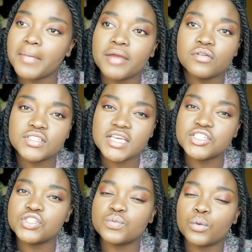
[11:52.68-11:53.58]
My
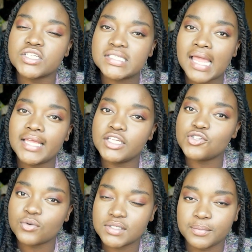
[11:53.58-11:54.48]
rotations were slightly
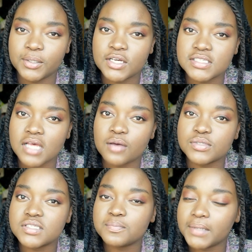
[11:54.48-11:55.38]
shorter because I
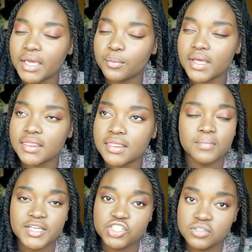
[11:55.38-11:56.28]
was split with
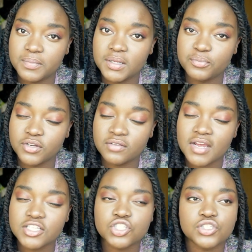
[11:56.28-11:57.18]
my GP pre-reg.